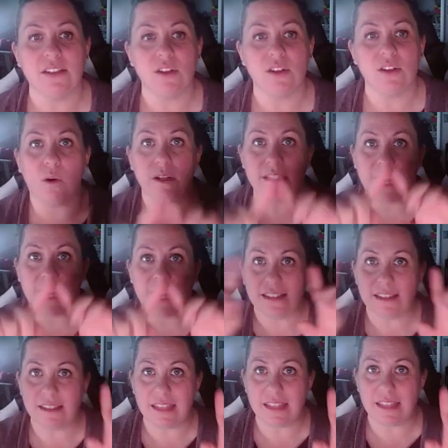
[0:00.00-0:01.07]
The cortex
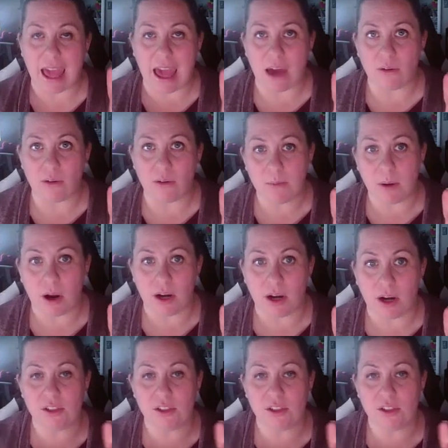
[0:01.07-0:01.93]
is the outer part,